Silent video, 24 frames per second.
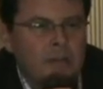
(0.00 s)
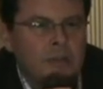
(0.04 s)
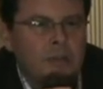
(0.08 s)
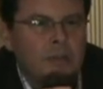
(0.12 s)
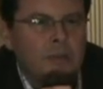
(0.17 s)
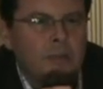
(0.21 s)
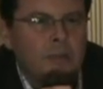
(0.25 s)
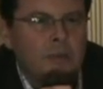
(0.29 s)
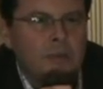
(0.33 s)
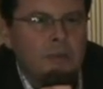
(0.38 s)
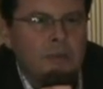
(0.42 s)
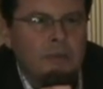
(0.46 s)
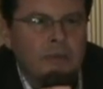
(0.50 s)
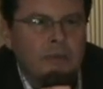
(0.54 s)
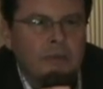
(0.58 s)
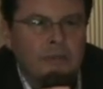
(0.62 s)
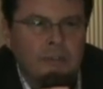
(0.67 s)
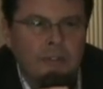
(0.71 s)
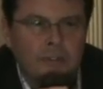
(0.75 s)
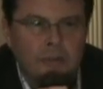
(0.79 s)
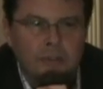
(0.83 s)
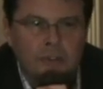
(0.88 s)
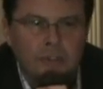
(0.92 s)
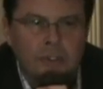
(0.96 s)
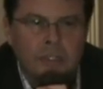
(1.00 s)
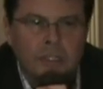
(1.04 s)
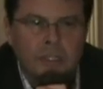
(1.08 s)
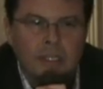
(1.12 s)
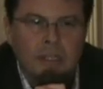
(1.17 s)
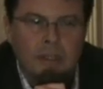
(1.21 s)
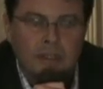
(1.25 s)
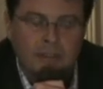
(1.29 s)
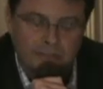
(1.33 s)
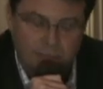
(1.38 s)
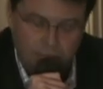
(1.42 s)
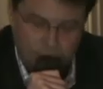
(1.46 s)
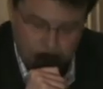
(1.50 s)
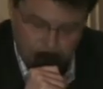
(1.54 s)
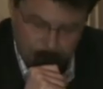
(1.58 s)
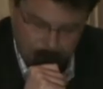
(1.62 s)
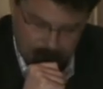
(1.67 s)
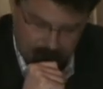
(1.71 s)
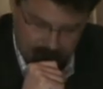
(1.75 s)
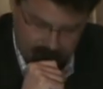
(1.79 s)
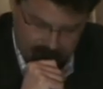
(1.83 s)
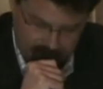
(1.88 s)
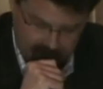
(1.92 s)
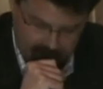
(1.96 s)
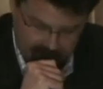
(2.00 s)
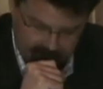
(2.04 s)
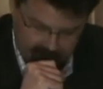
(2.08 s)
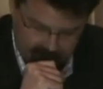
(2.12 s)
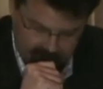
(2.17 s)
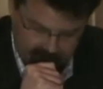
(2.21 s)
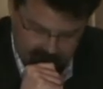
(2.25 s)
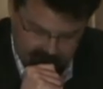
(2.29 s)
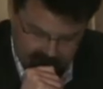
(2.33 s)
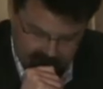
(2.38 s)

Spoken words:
to the point of revolution in the first place.